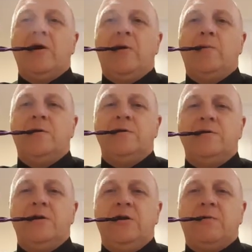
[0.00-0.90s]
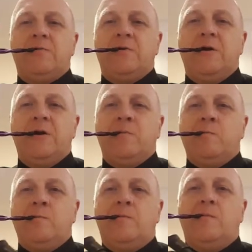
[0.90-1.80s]
I'm wondering if
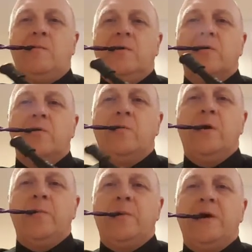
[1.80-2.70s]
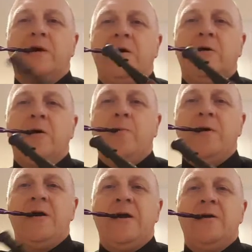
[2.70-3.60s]
one may grow on
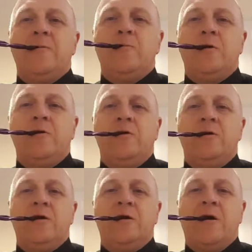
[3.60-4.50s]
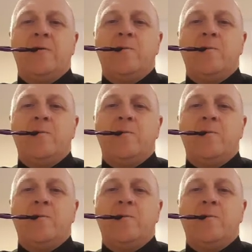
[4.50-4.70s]
me more than the other.